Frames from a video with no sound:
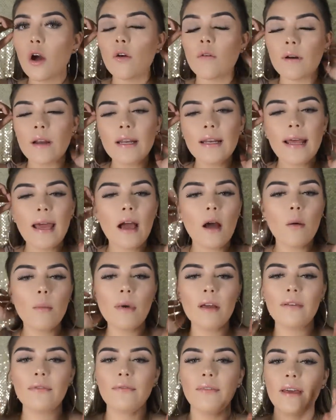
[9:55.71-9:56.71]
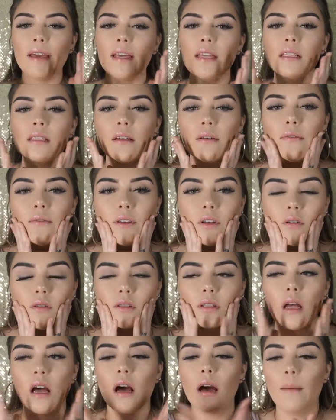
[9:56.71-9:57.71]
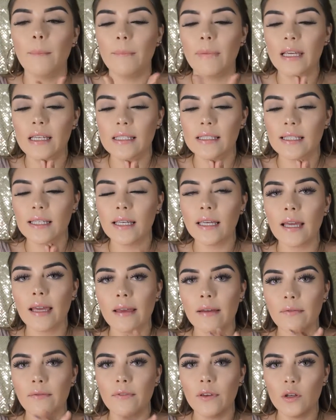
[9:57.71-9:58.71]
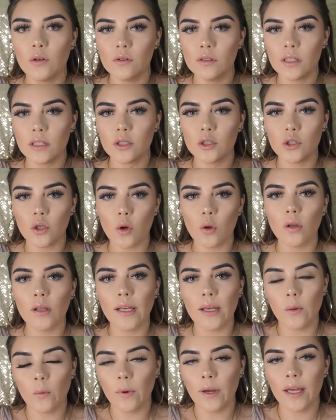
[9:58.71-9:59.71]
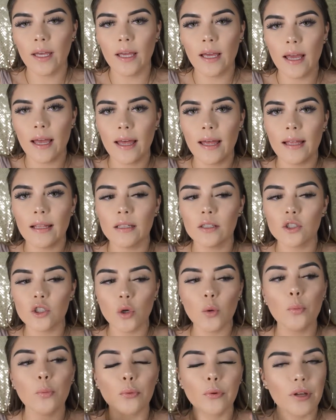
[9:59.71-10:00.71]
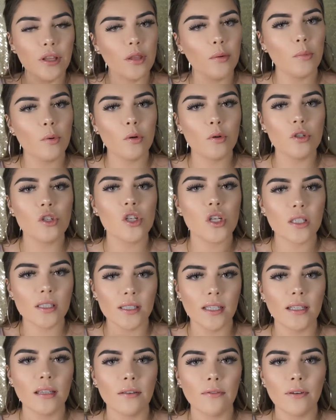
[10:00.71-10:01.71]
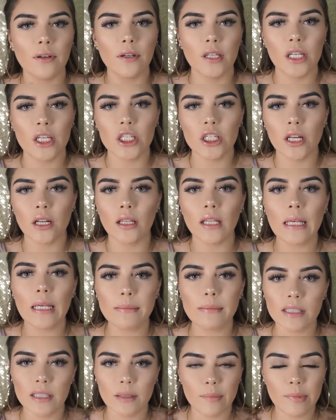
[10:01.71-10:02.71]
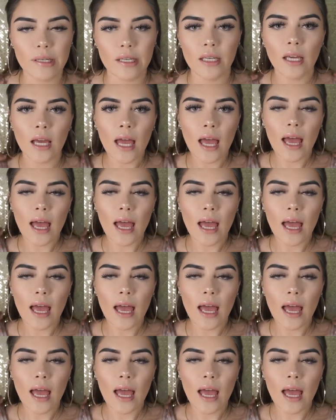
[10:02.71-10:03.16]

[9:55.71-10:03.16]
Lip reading: Right now my face feels amazing. It feels so lightweight and so breathable, just like the foundation claims to be.